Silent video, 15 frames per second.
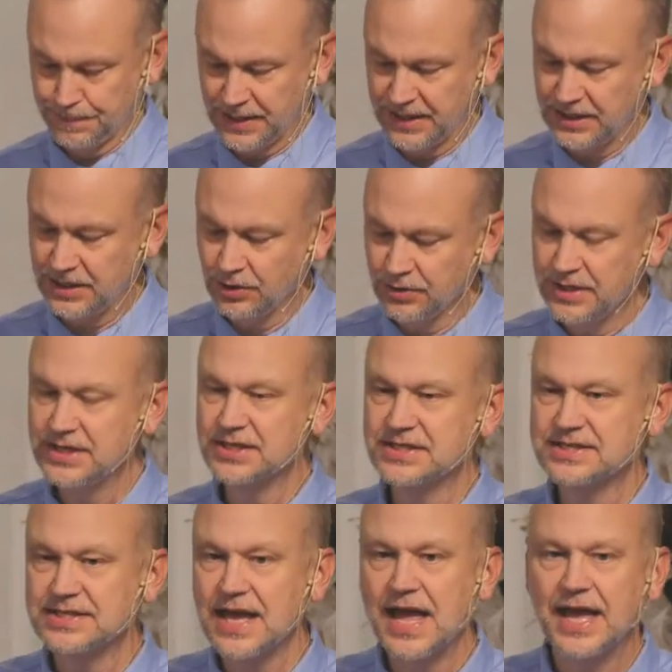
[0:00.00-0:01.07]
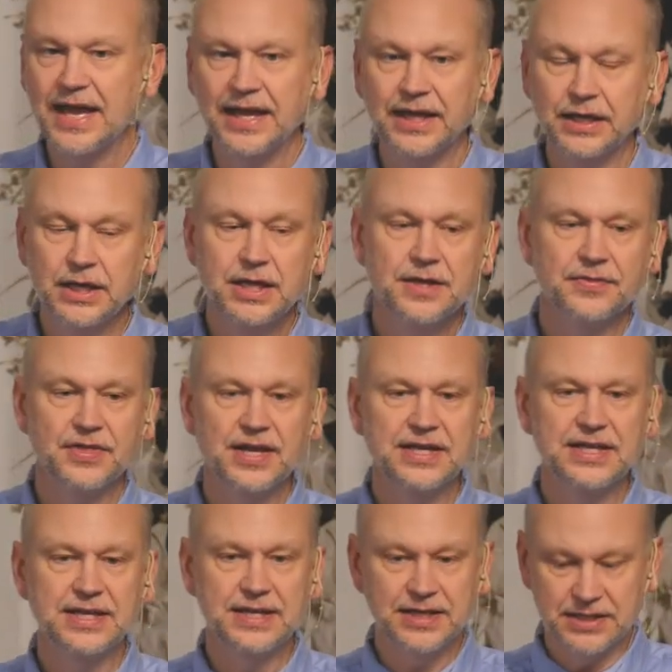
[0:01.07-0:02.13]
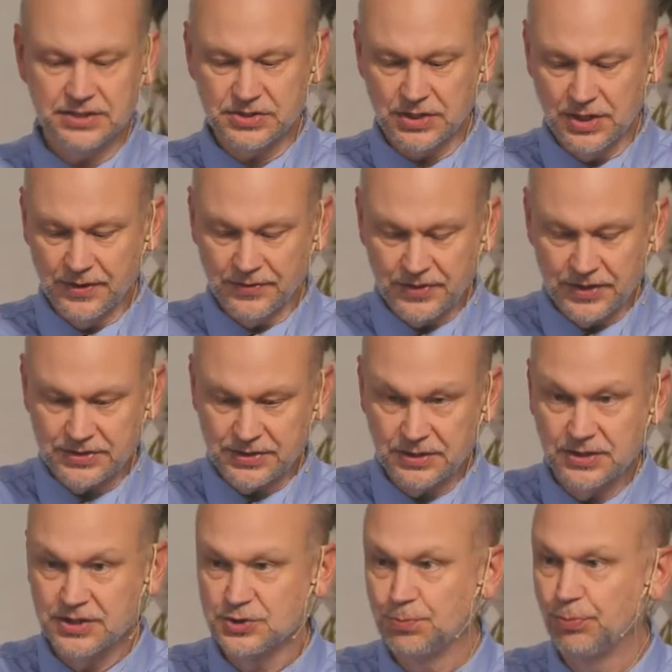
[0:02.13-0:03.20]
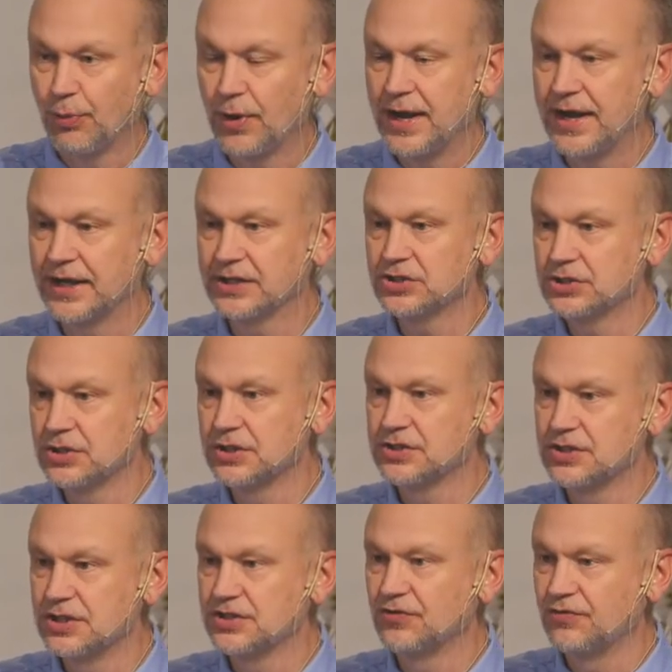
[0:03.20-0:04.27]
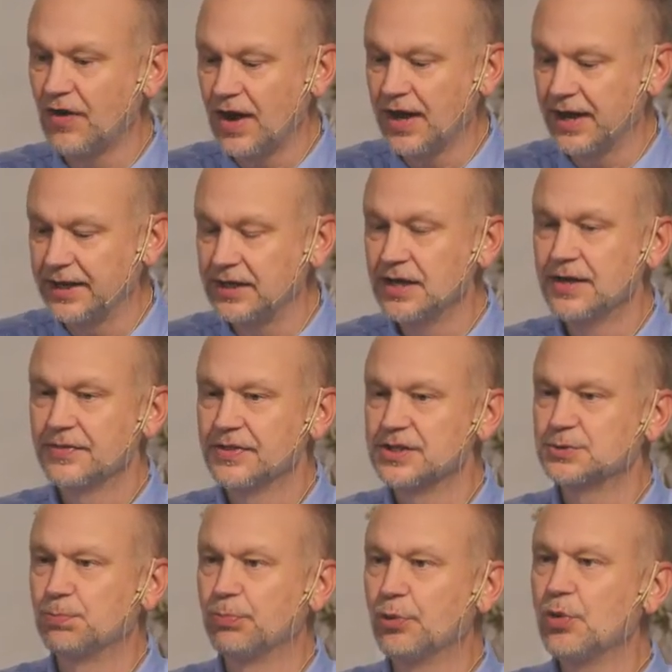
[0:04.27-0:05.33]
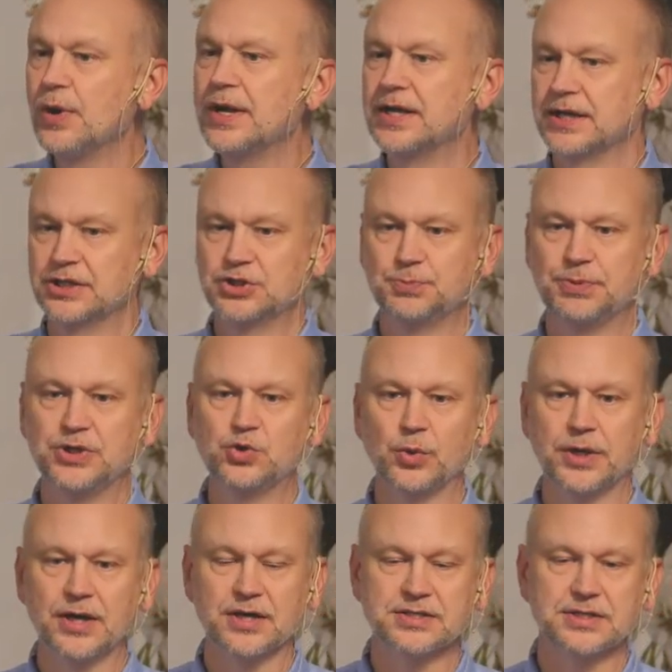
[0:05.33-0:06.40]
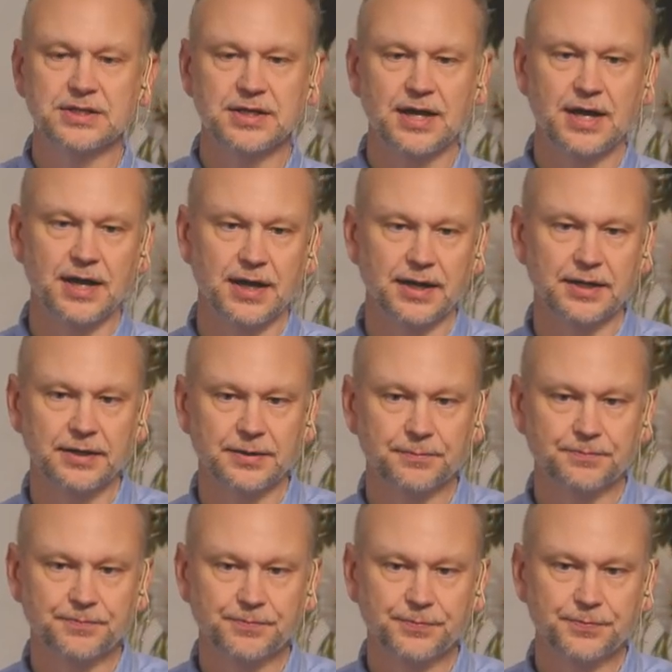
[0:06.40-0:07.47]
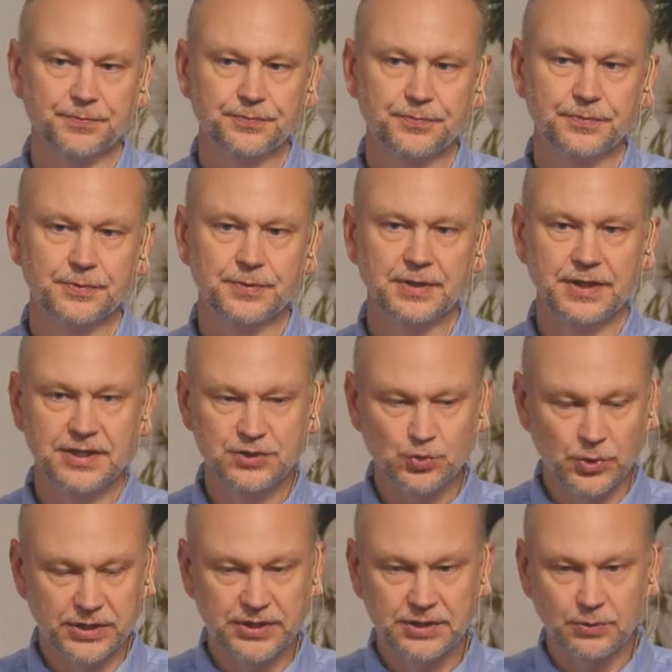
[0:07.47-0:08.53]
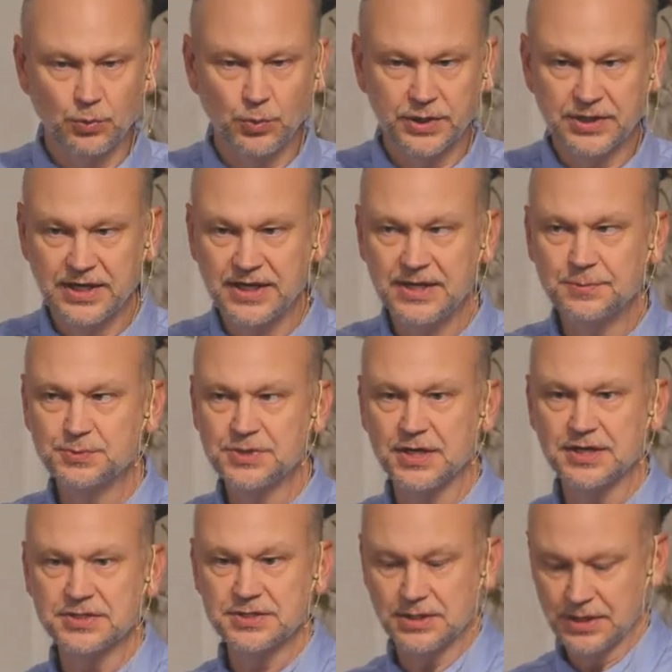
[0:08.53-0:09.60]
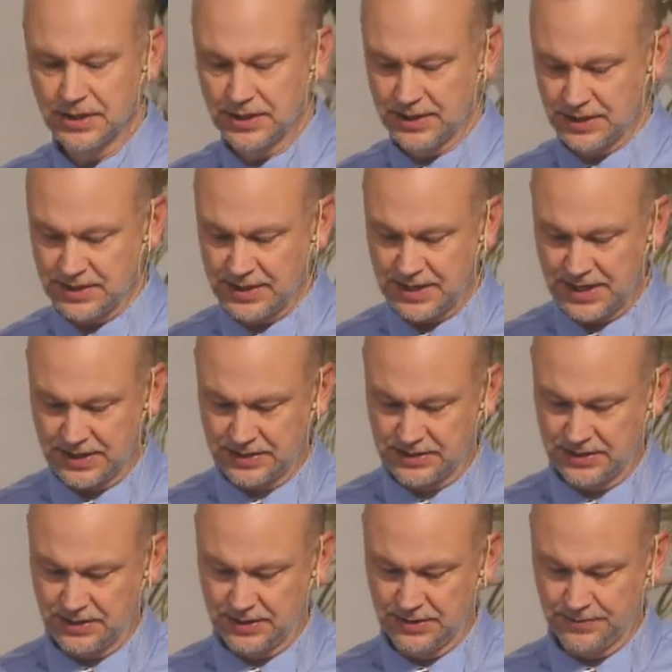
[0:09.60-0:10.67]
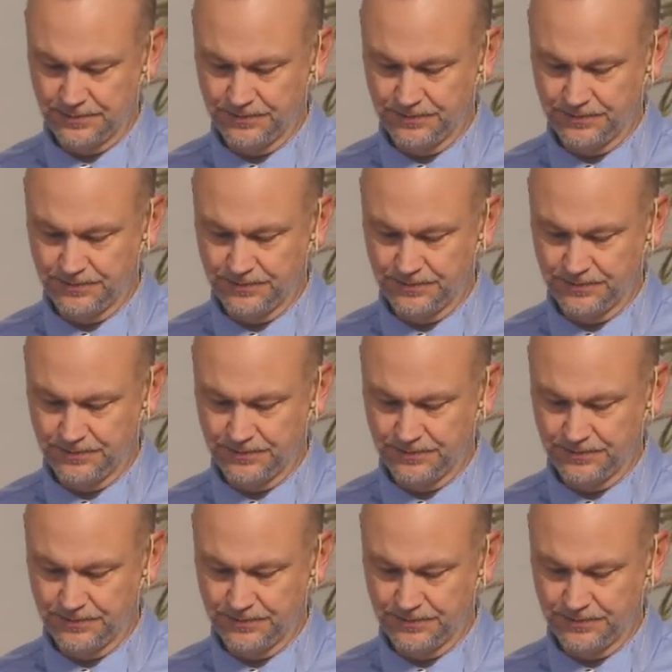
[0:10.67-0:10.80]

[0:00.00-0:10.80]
And here he is saying that he is this branch, this vine, this bridge between us and God. He's what keeps us connected.